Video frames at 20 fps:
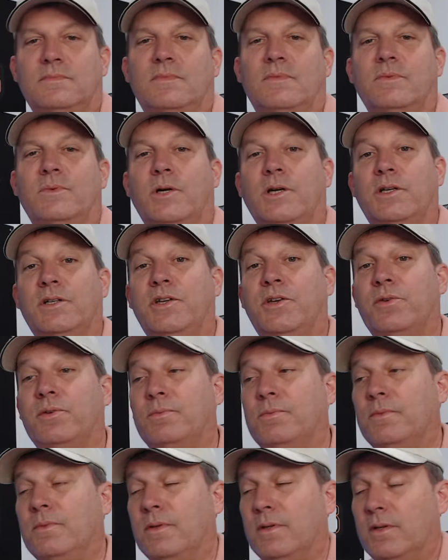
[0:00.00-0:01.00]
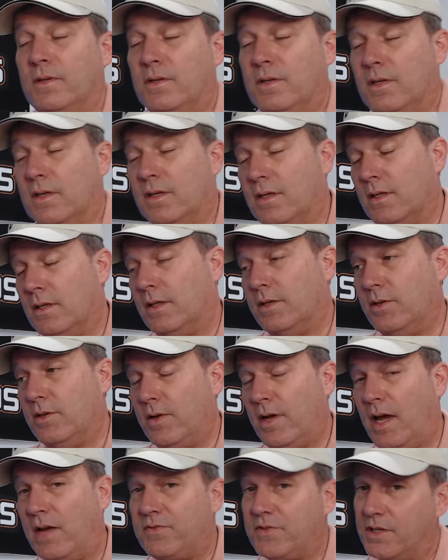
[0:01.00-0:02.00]
Well, you
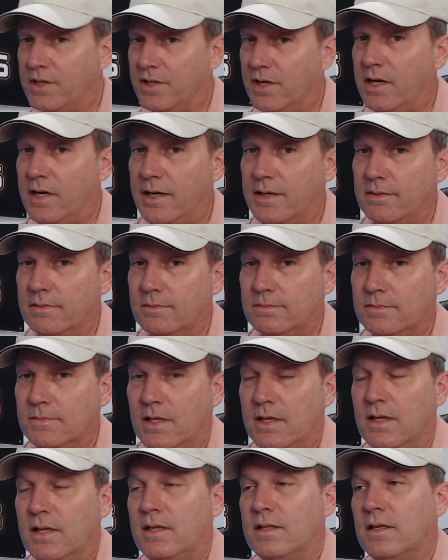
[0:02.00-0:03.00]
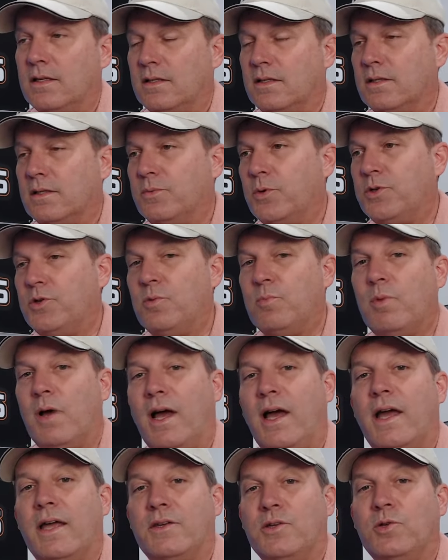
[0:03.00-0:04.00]
have to cut it. When you
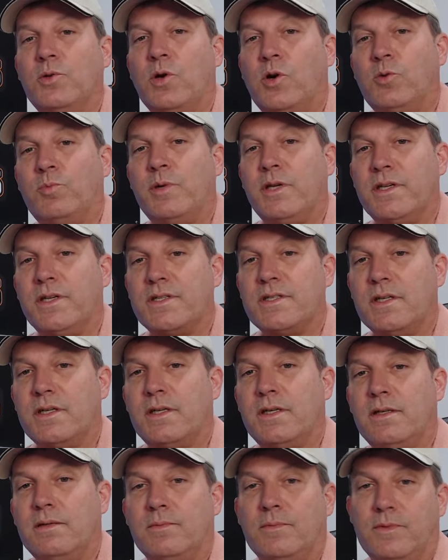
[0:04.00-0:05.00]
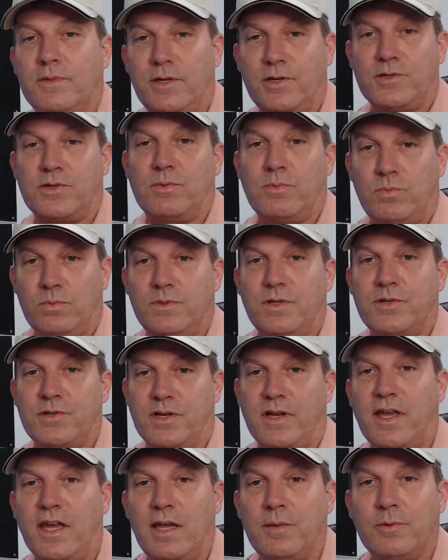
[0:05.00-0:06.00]
buy a new OBC, there's
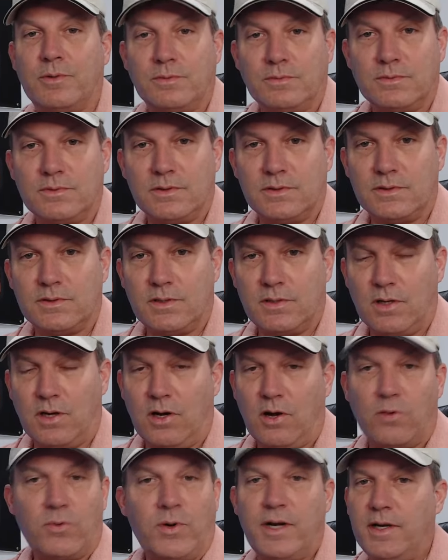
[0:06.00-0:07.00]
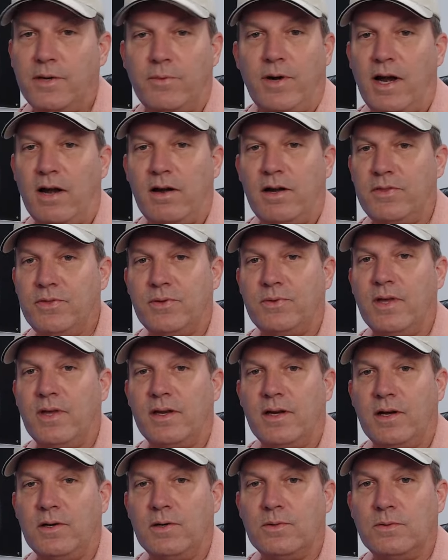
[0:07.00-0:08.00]
a cable already routed through
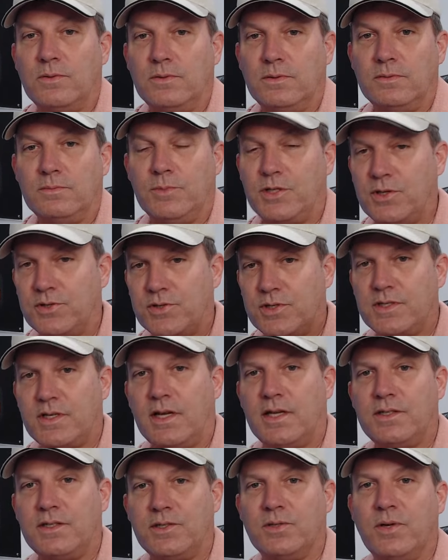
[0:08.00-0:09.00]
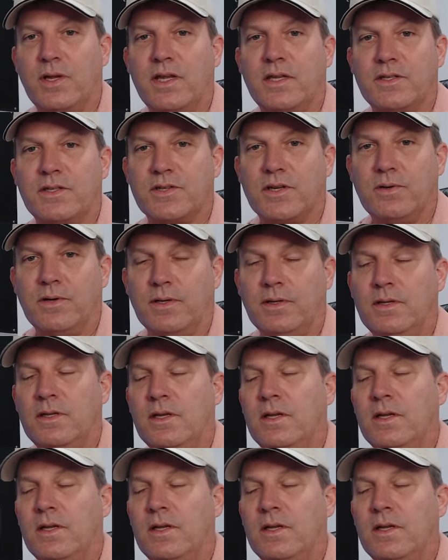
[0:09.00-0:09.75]
that hole because it's got two ends on it.